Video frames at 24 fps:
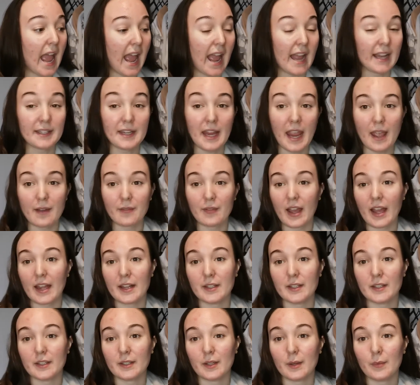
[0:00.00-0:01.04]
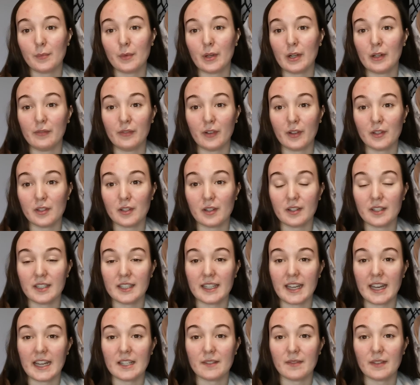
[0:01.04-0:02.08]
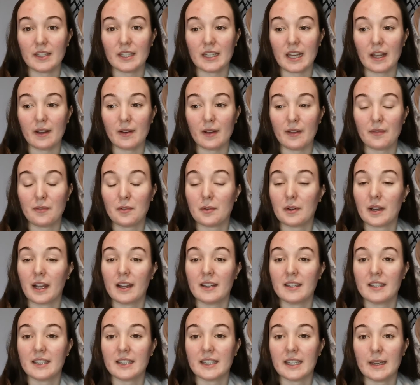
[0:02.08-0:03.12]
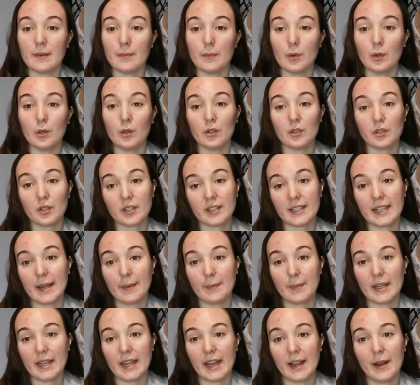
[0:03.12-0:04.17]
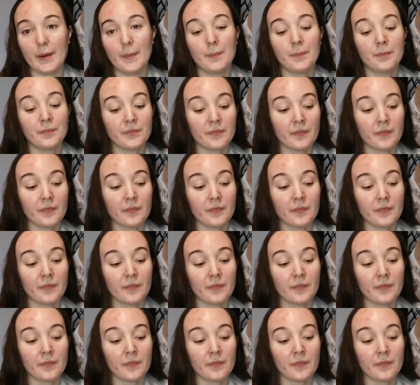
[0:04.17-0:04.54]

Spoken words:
And yeah, I've had some real fun doing today's video. If you would like to see more, just let me know.